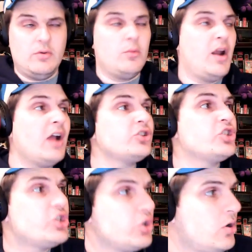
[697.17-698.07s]
when we're not
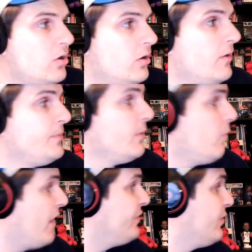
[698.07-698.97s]
sure
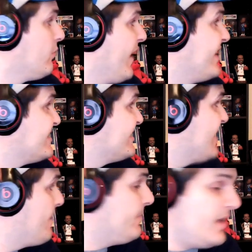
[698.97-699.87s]
what the right
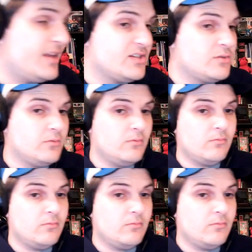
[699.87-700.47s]
step is,